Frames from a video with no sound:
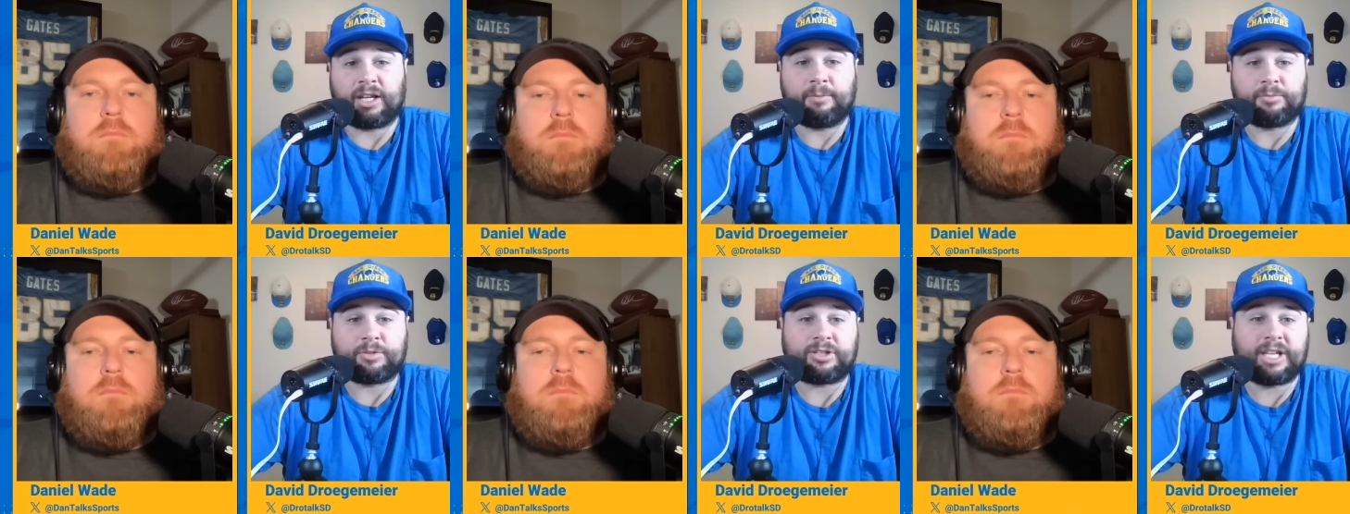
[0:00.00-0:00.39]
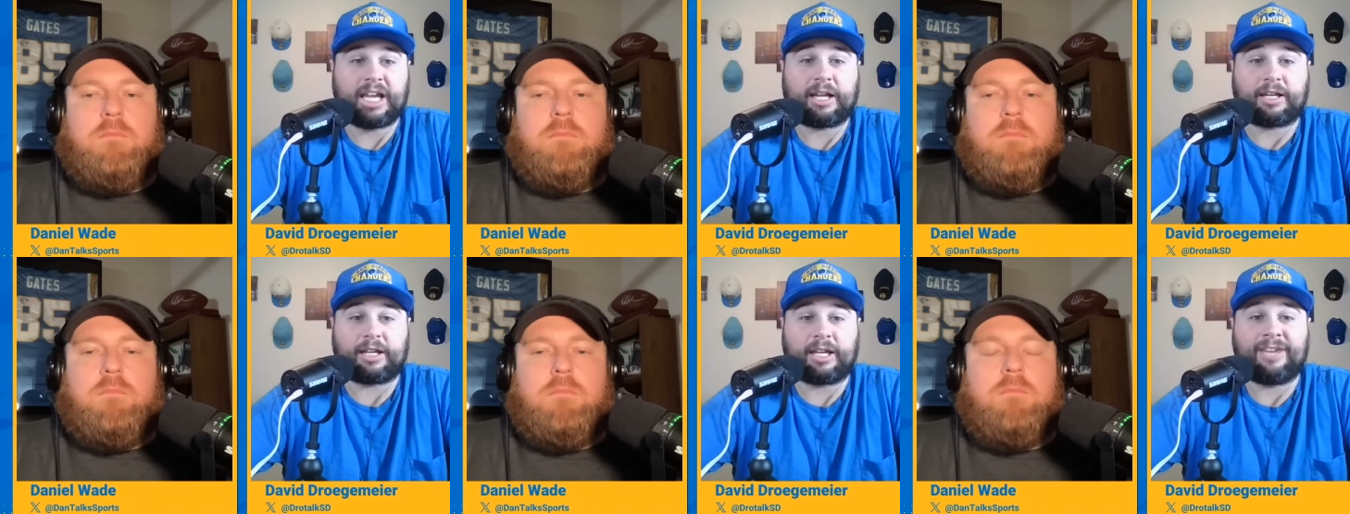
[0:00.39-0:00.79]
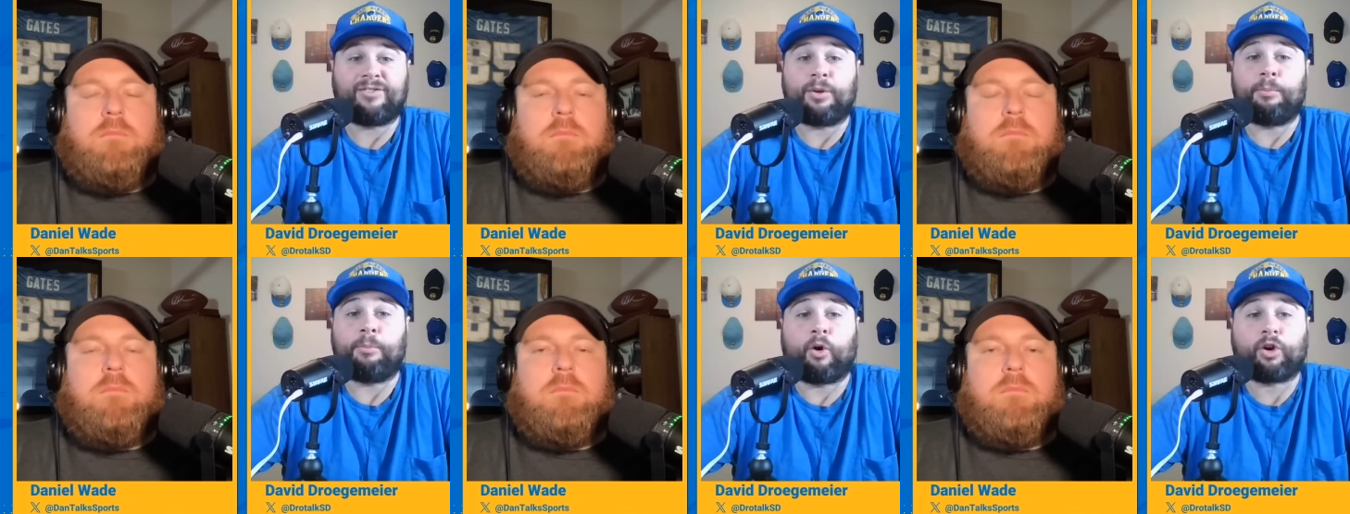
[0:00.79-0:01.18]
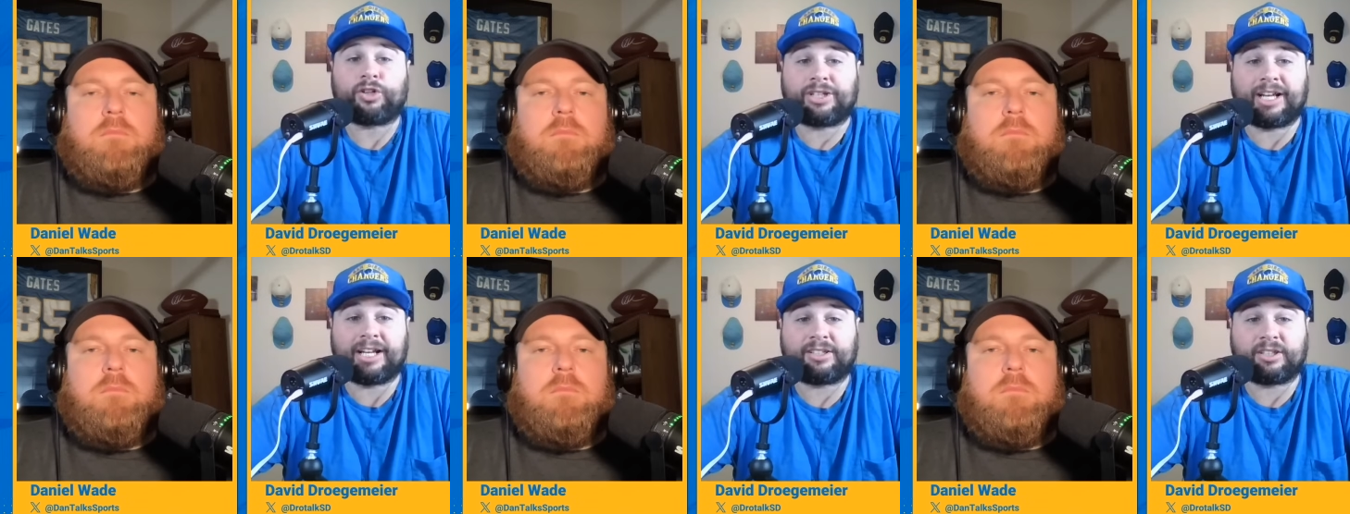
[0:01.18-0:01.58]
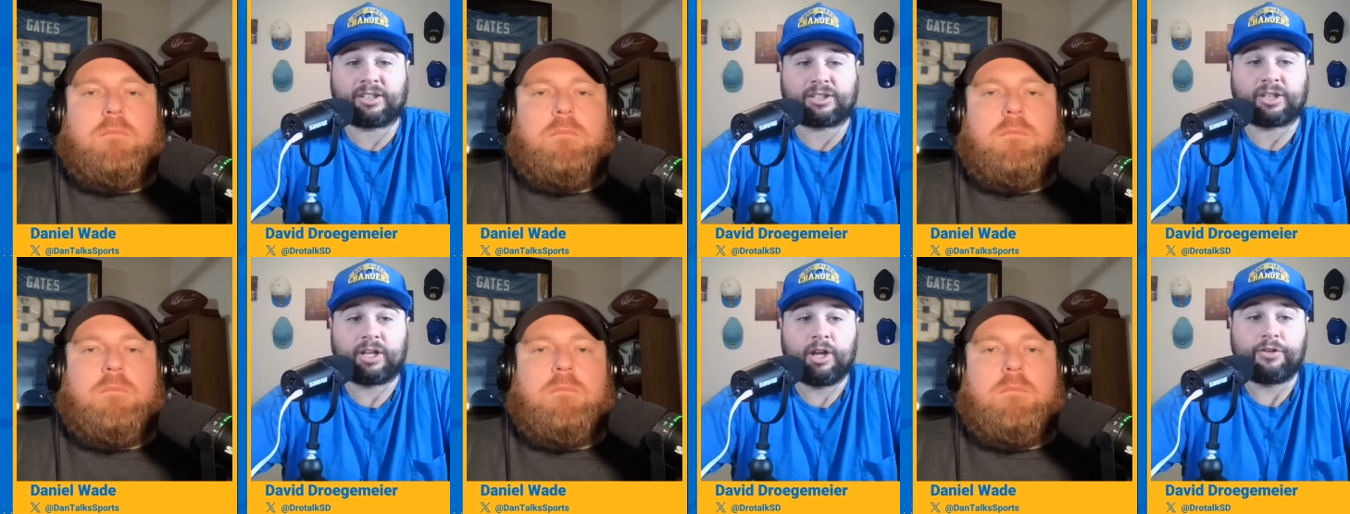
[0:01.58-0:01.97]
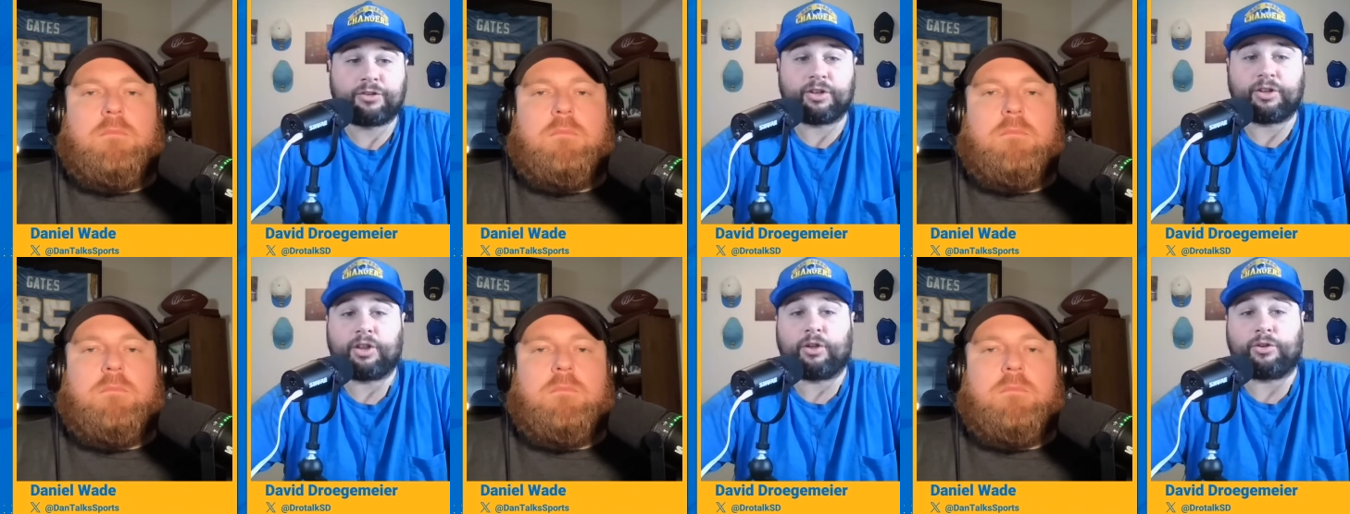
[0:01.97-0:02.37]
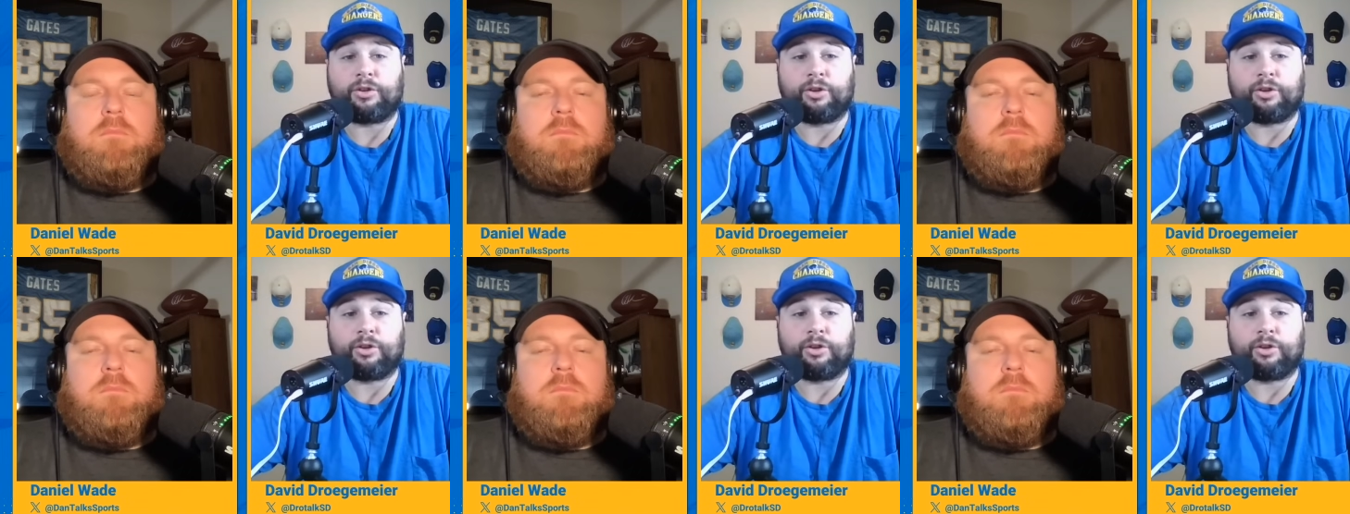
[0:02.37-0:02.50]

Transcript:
Speaker 1: him to take even more chances so the,